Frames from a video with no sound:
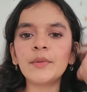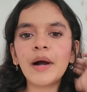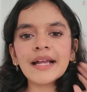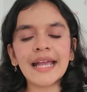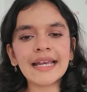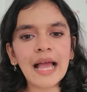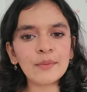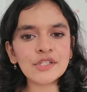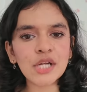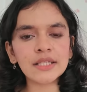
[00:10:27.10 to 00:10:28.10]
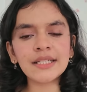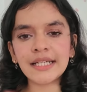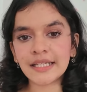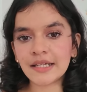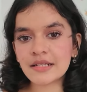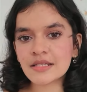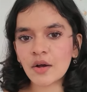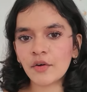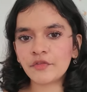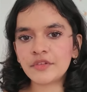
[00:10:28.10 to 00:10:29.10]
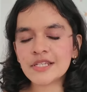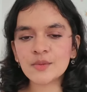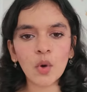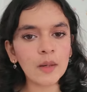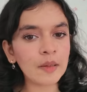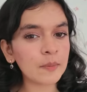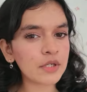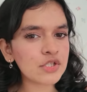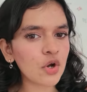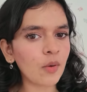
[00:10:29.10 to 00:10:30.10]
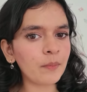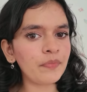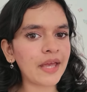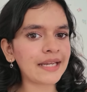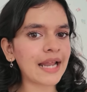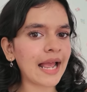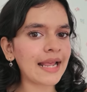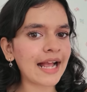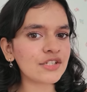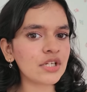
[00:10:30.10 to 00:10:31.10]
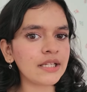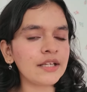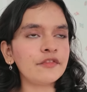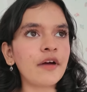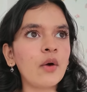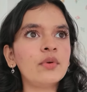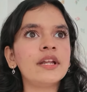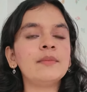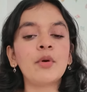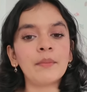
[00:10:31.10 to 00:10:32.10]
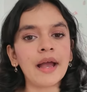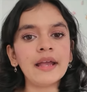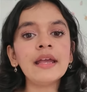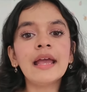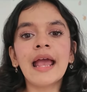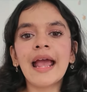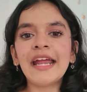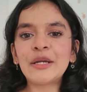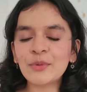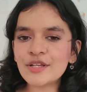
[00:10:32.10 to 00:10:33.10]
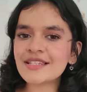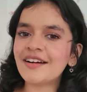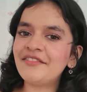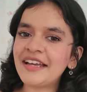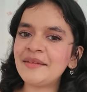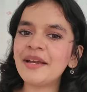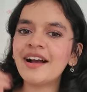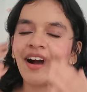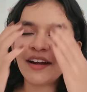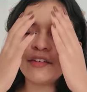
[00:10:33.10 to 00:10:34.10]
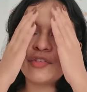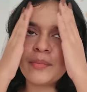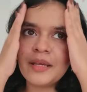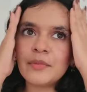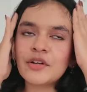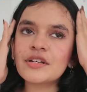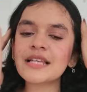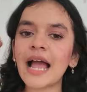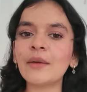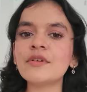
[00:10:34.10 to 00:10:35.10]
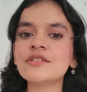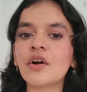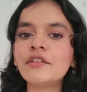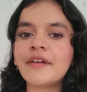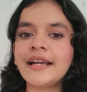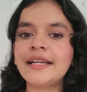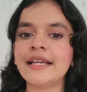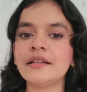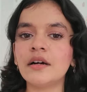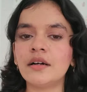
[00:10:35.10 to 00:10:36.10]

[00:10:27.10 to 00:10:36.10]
again I will share the details of this wallpaper shop that I actually found in Mumbai. It was a very big hunt for me because I was not finding